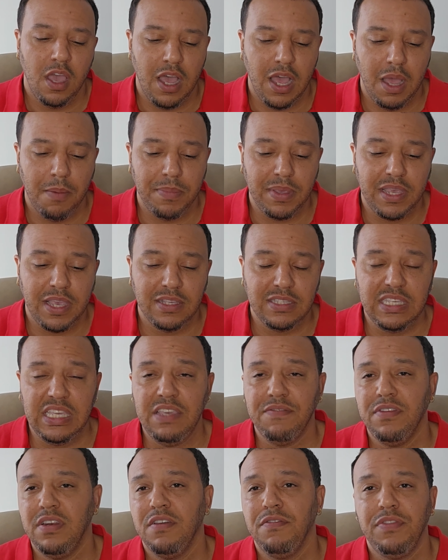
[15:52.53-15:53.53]
because
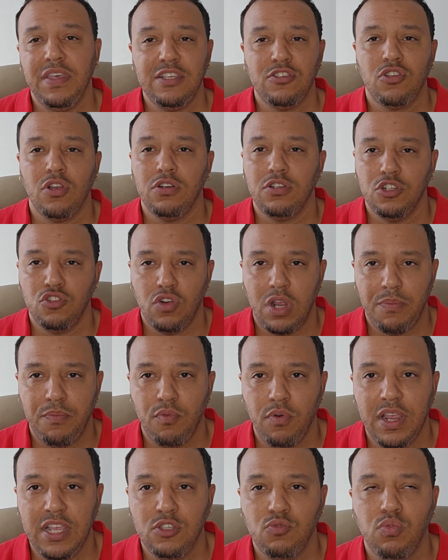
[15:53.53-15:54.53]
even if they start to drop
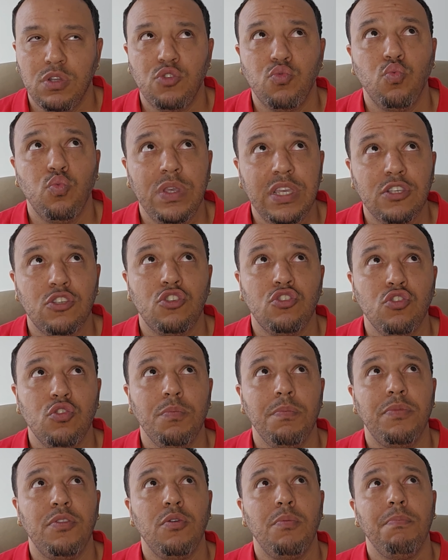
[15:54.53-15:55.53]
rates, which we assume
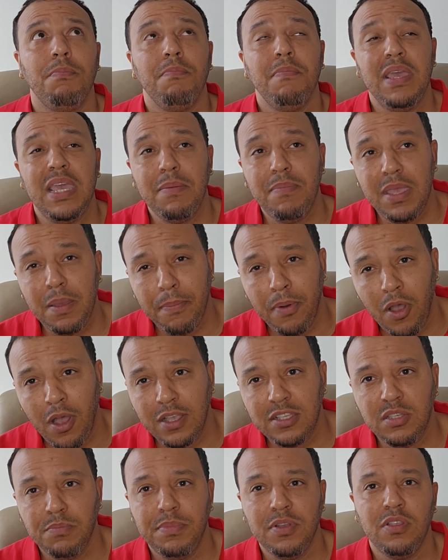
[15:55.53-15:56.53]
there may be a
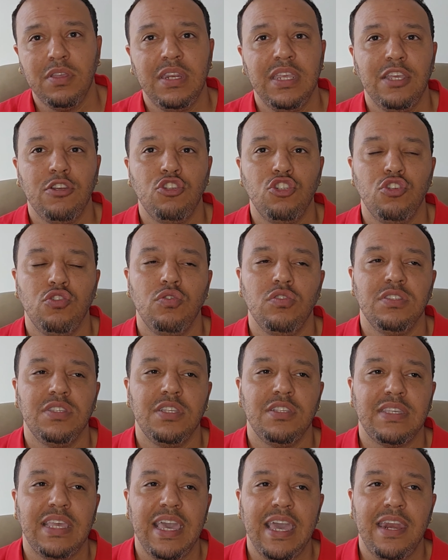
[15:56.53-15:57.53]
possibility in June, since
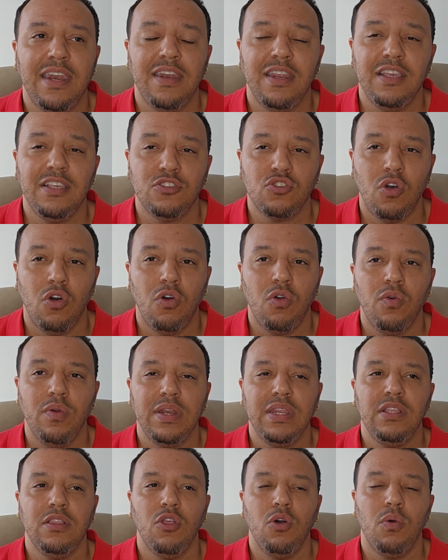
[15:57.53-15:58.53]
Canada is already
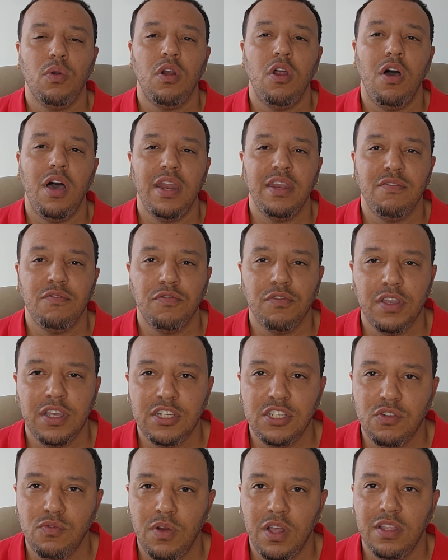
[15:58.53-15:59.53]
lower on
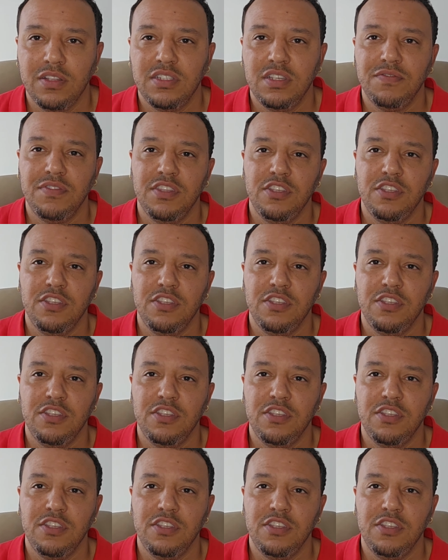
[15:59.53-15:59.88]
inflation relative to the